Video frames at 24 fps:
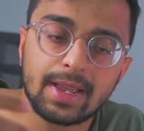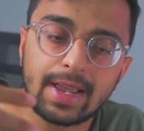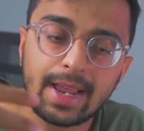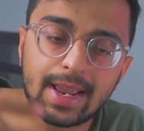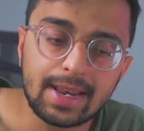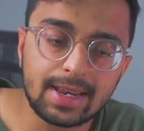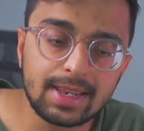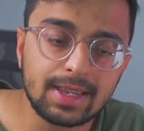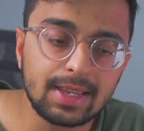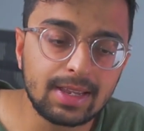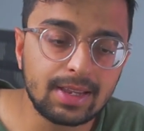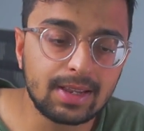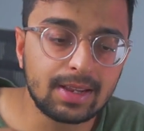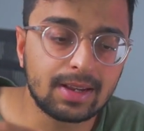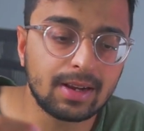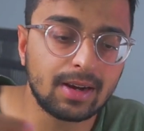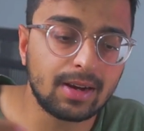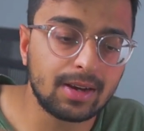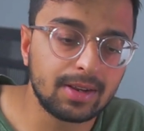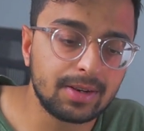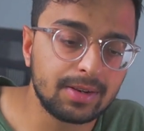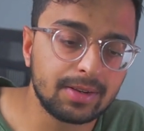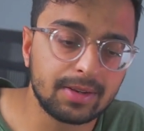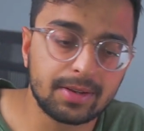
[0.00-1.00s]
any
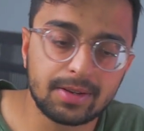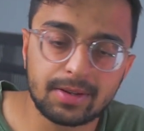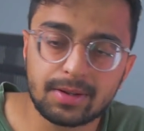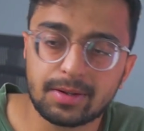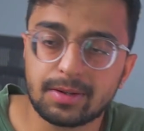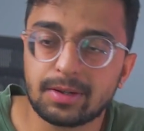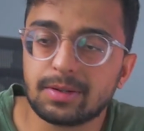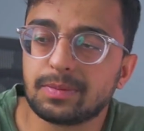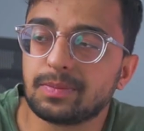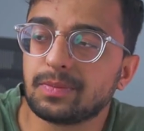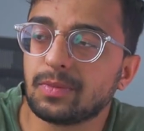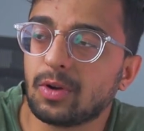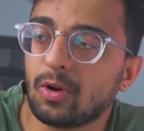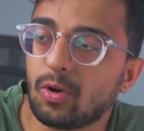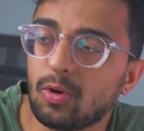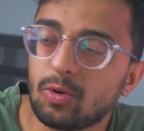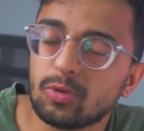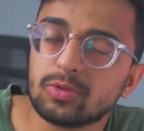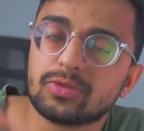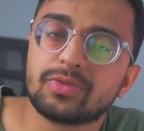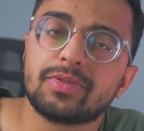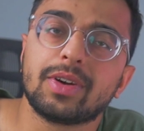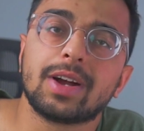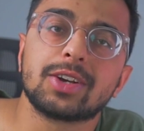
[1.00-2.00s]
kind of
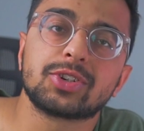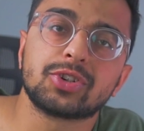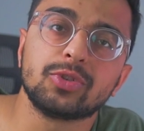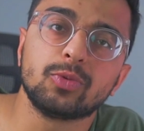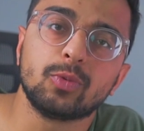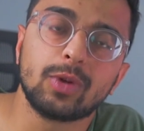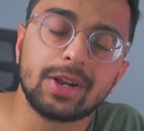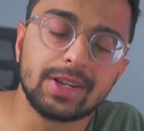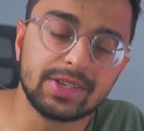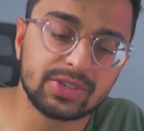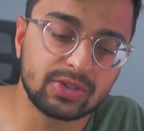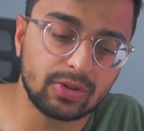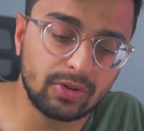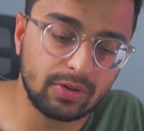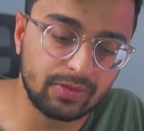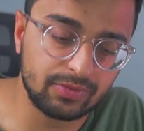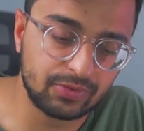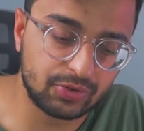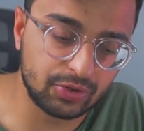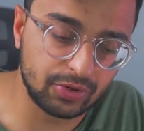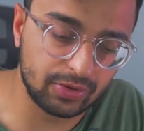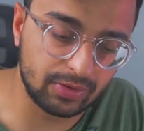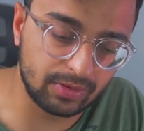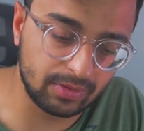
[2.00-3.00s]
old-fashioned ways of
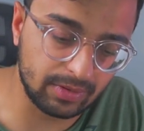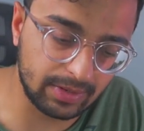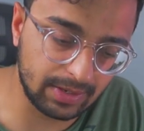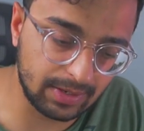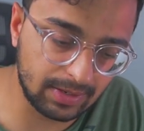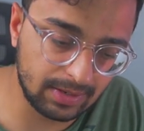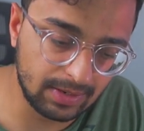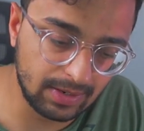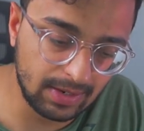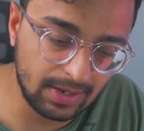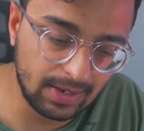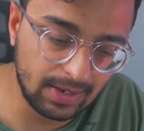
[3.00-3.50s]
journaling.